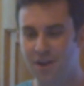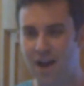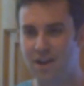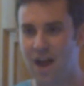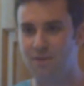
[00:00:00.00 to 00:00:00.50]

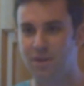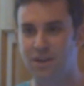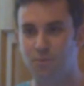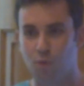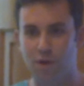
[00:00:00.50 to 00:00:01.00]
I
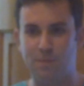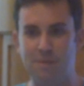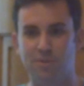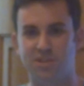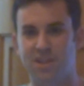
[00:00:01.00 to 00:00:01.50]
read what
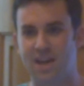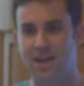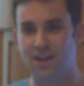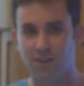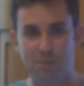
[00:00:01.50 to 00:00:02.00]
people
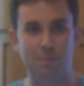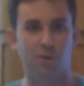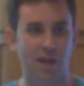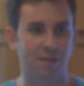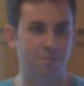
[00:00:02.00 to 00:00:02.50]
say,
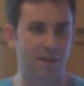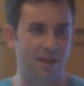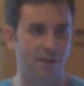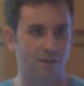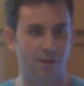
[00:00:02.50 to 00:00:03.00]
people like
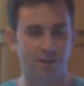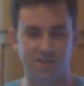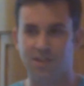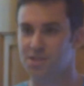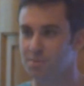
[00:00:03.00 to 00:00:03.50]
me
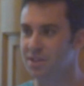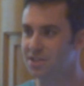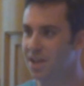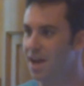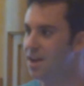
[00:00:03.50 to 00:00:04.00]
ostensibly
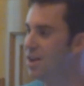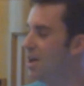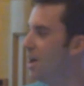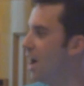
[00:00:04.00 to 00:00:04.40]
say.